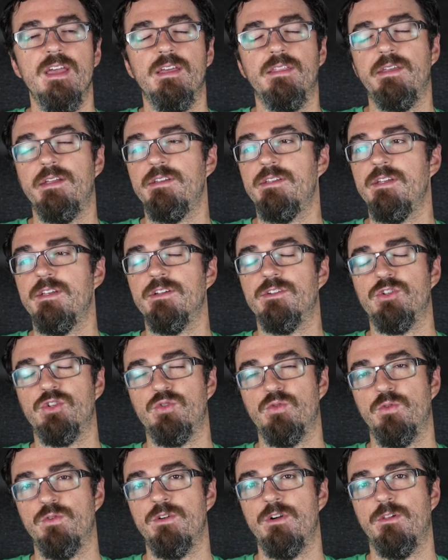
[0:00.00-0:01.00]
They did
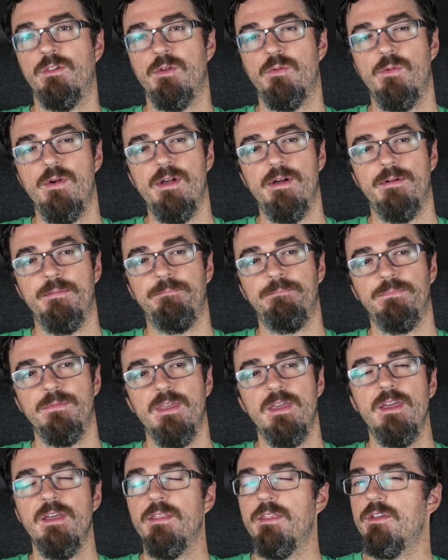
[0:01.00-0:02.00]
extraordinarily well.
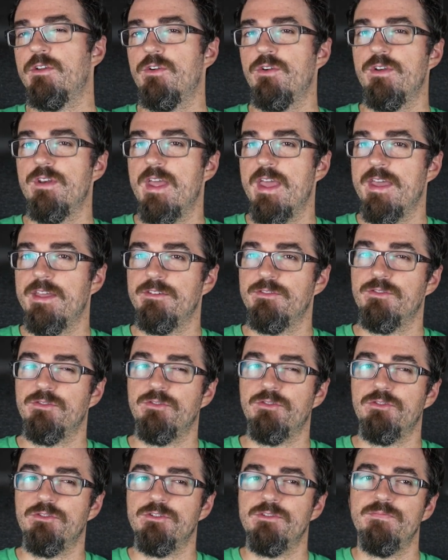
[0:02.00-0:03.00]
They couldn't
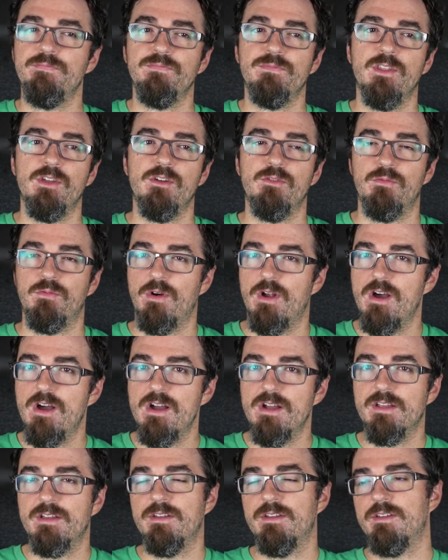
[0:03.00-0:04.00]
handle
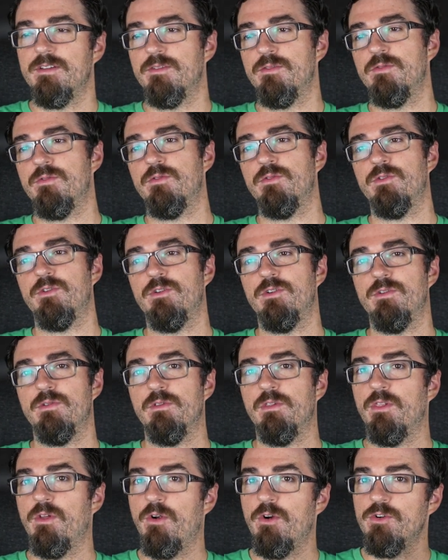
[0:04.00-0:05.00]
rock or
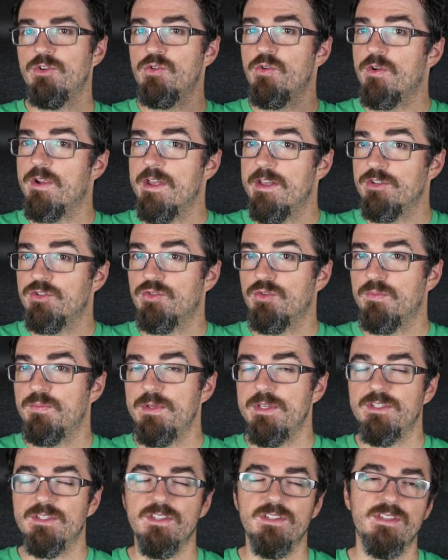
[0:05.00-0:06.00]
large orchestral
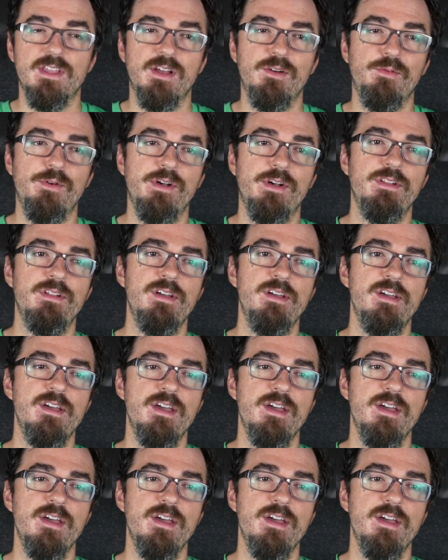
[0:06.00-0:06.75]
pieces that well,